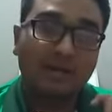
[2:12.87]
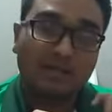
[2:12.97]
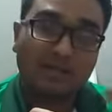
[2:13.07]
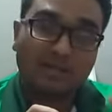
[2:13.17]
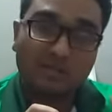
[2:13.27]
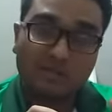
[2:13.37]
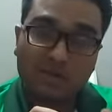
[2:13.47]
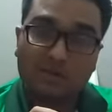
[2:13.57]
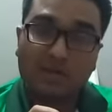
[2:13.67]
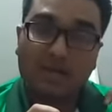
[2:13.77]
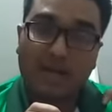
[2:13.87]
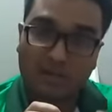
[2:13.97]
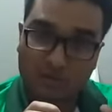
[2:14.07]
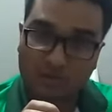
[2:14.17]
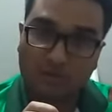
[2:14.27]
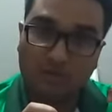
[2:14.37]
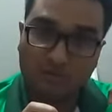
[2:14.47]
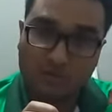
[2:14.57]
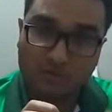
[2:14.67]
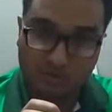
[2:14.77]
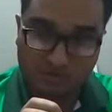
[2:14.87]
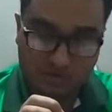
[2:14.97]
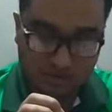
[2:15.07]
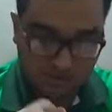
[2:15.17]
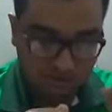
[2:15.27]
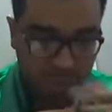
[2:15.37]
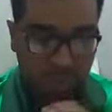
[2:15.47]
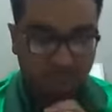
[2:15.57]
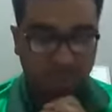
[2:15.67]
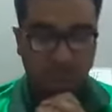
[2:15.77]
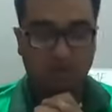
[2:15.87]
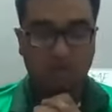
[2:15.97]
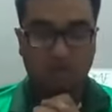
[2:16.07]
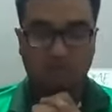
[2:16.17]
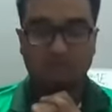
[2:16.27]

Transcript: distribute the national resources. Okay, boys.